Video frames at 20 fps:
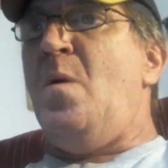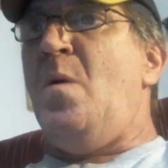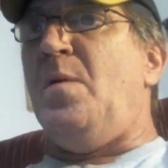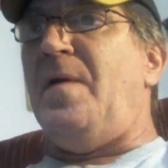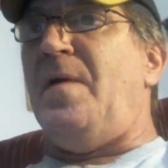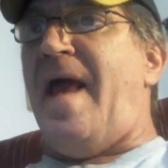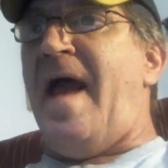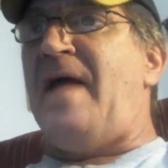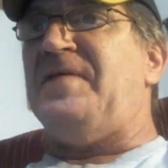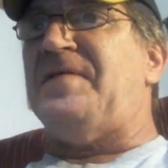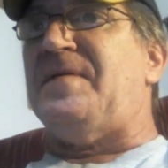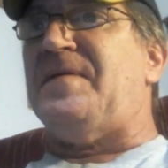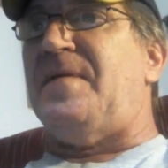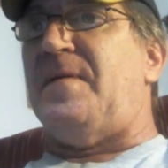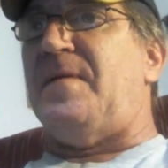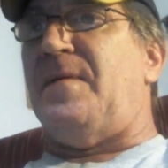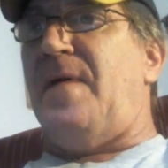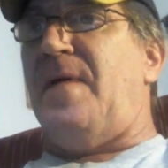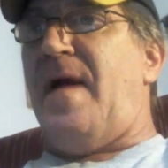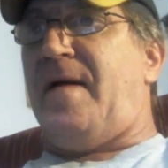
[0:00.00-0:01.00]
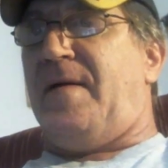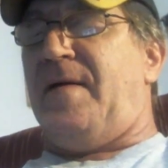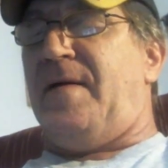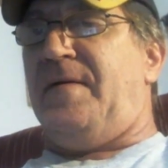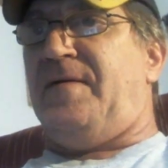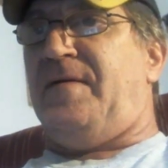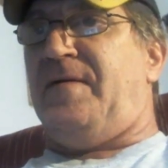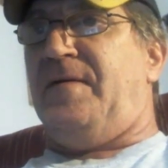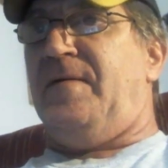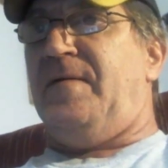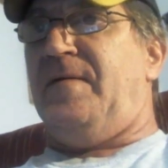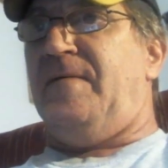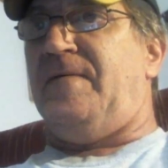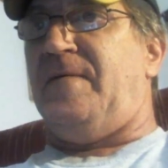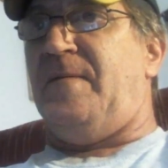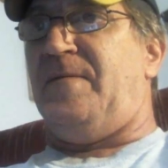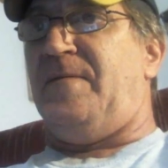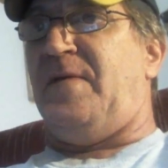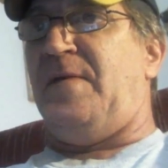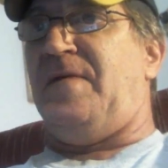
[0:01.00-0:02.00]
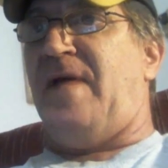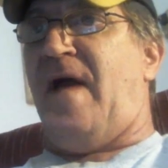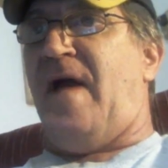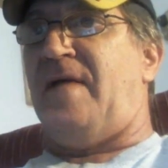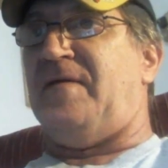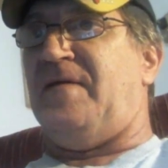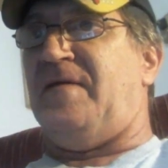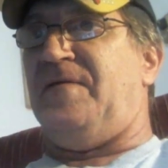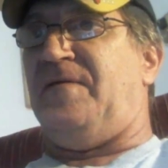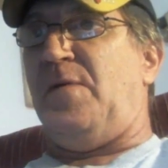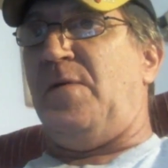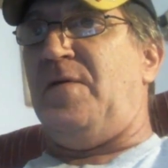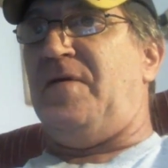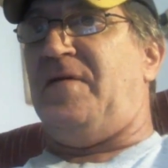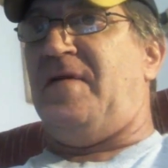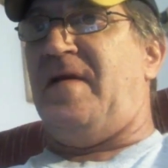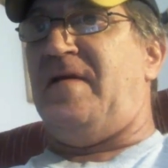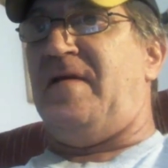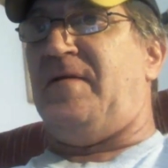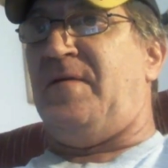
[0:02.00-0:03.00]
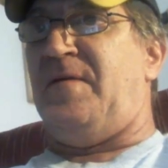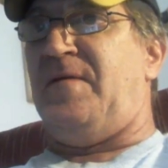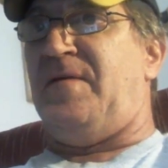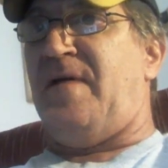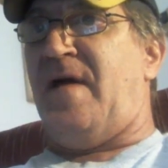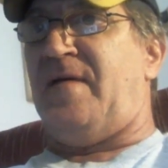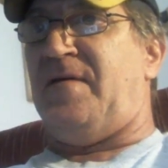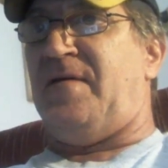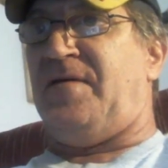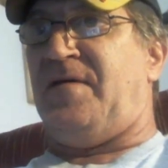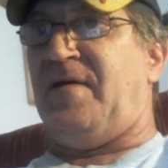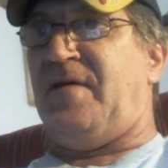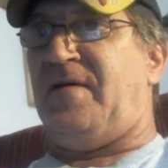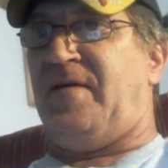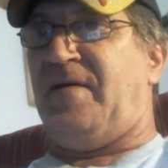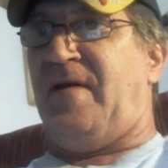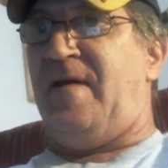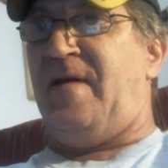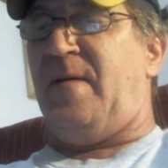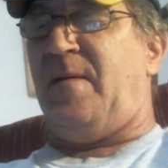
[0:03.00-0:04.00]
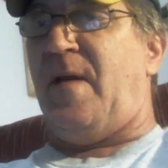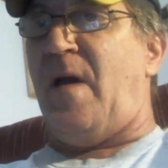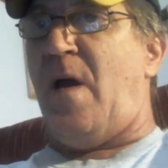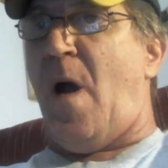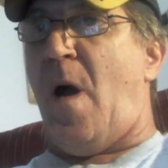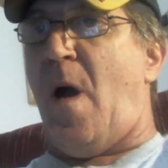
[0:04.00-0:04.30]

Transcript: When asked for the records from 2014 to 2016 on